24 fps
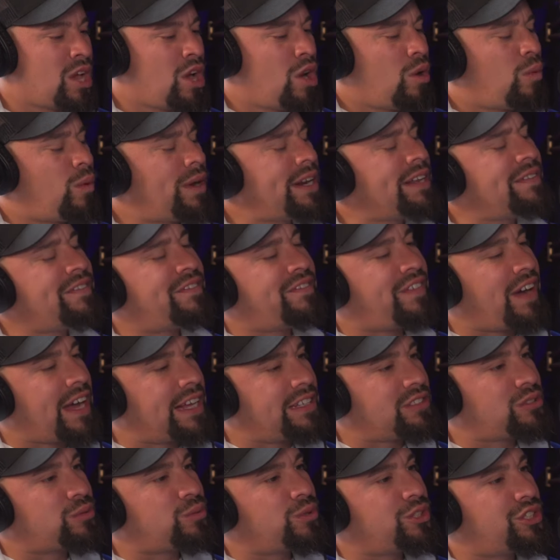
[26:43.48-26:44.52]
What
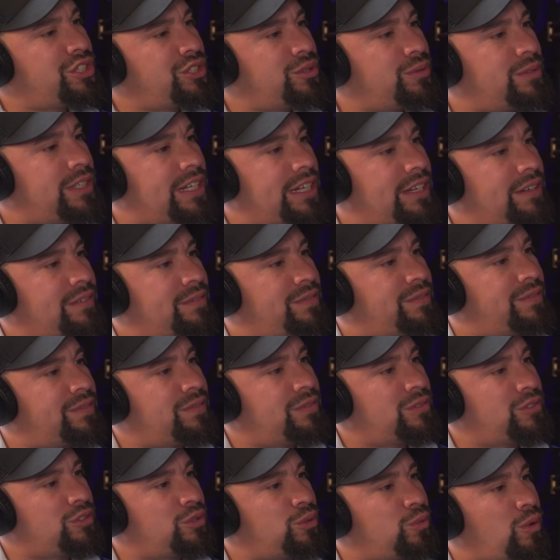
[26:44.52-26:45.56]
advice would you
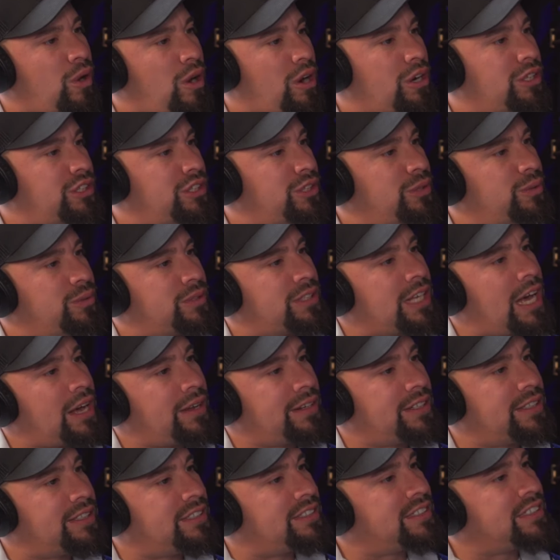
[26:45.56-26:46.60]
give to our youth
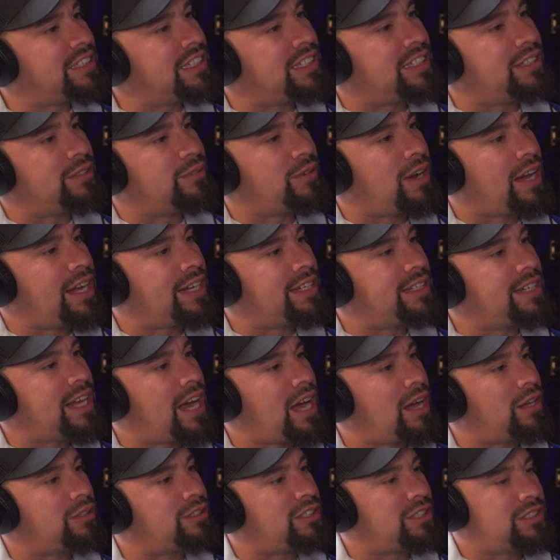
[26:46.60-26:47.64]
out in the city right
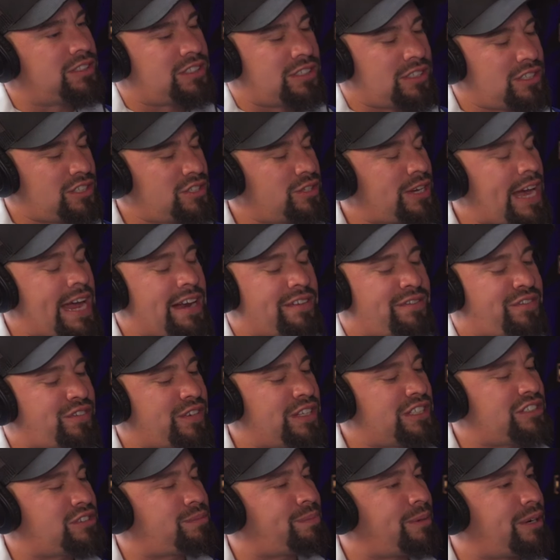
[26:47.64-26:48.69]
now? Just, you got a
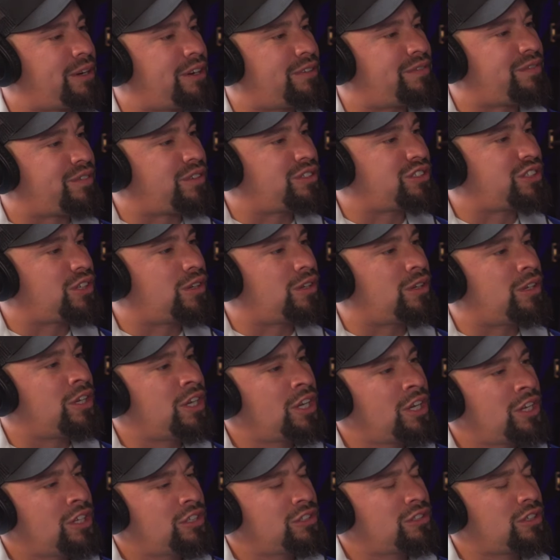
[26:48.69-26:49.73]
free spirit
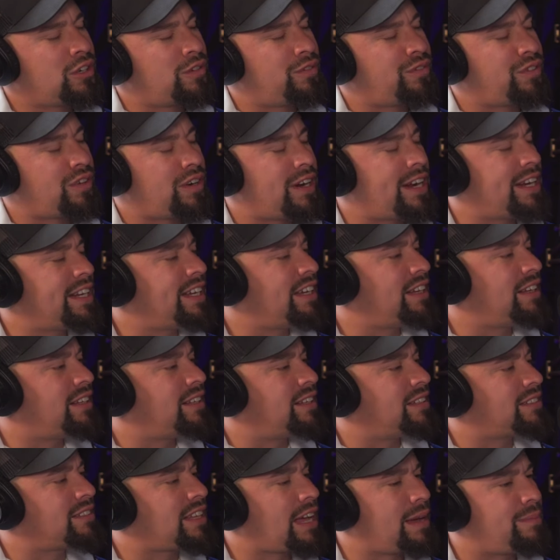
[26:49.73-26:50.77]
so for
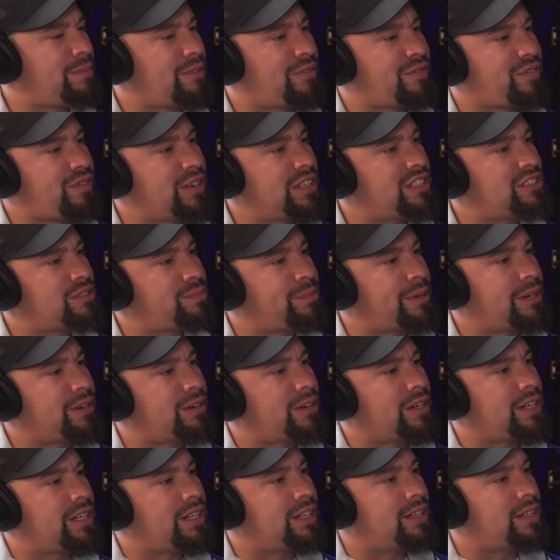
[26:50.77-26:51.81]
any type of
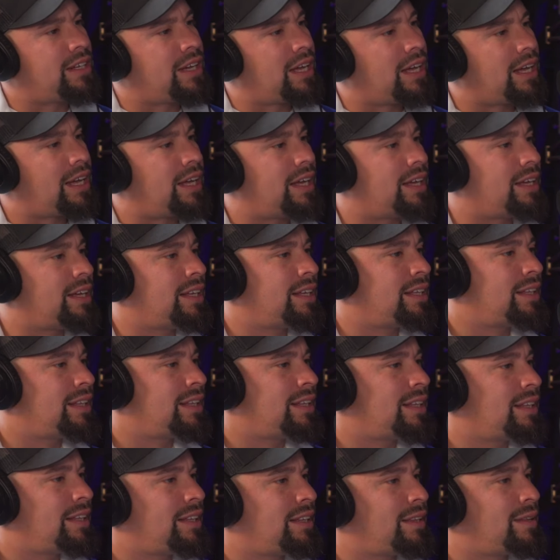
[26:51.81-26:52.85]
free-spirited
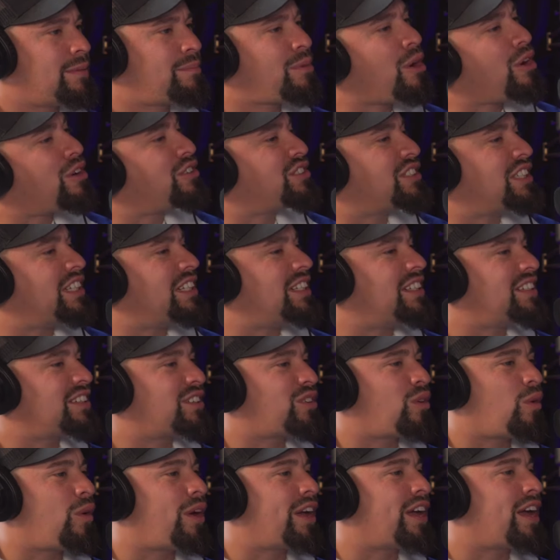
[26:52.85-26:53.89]
person
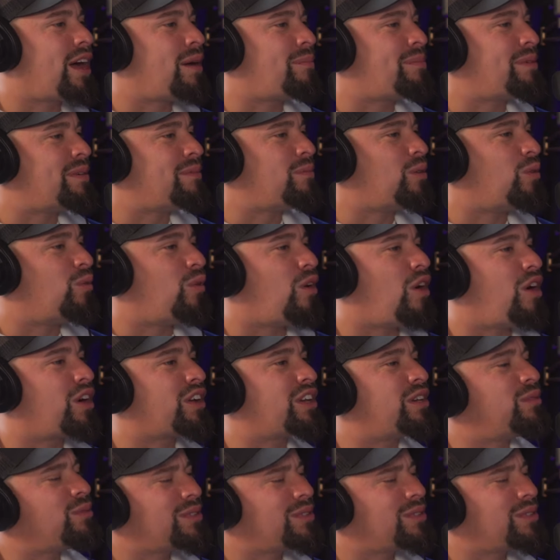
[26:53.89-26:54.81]
growing up in Milwaukee,